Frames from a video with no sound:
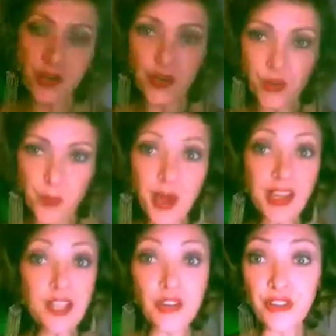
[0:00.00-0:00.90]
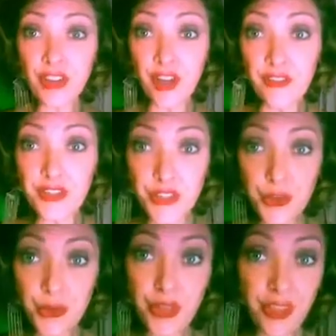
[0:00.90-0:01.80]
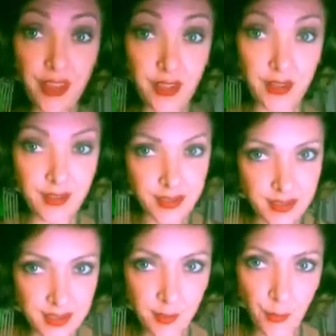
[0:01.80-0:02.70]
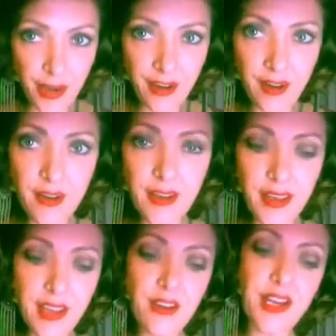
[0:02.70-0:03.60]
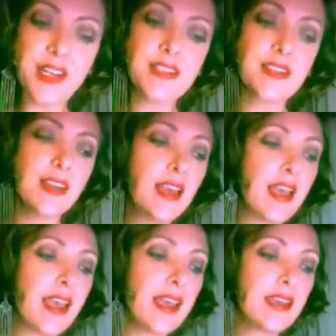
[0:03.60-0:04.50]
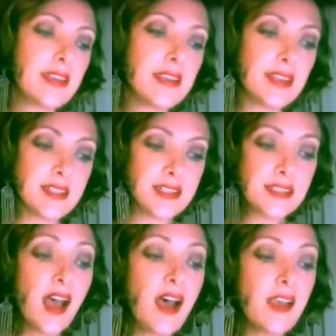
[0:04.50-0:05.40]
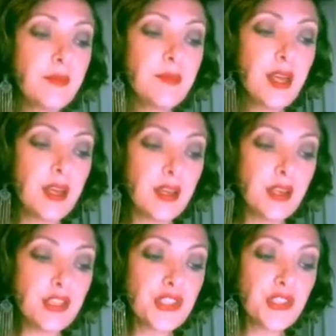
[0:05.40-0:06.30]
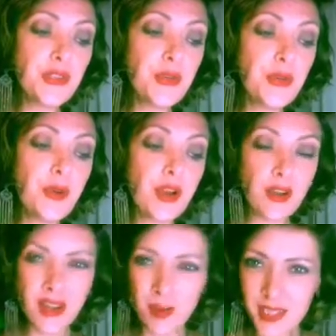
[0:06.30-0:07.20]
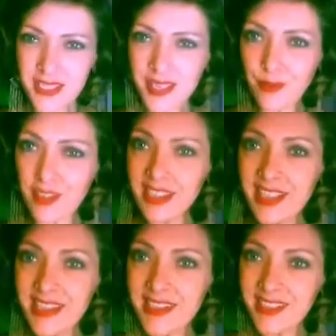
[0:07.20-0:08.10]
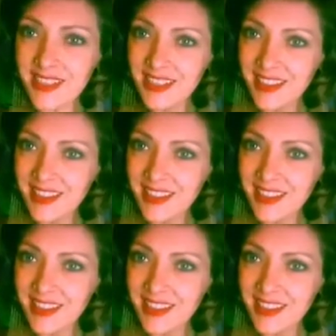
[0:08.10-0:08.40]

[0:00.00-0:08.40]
you're spreading yourself too thin somewhere, Aries. And it's time to, I want to say release